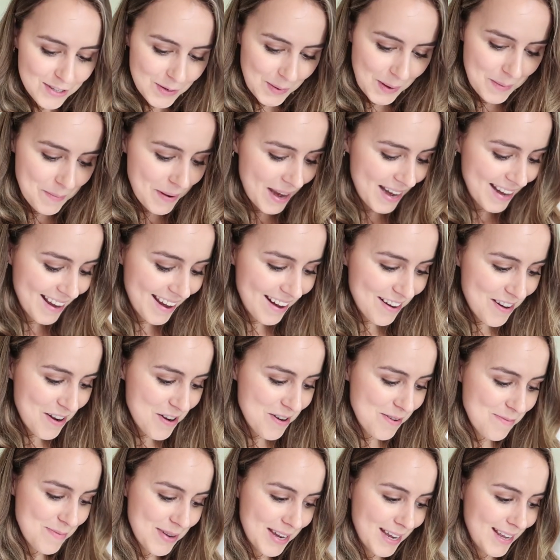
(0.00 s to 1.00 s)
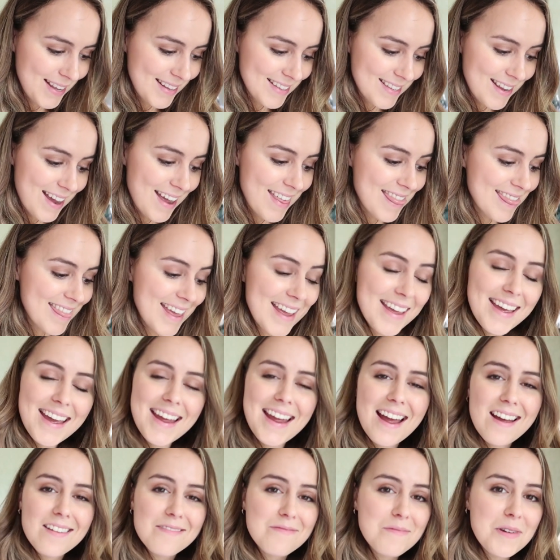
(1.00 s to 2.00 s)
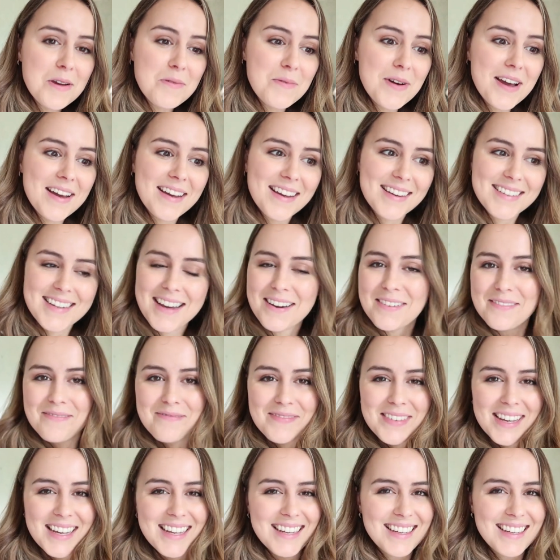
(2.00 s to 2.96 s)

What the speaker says: So I better get on because I think I have my work cut out.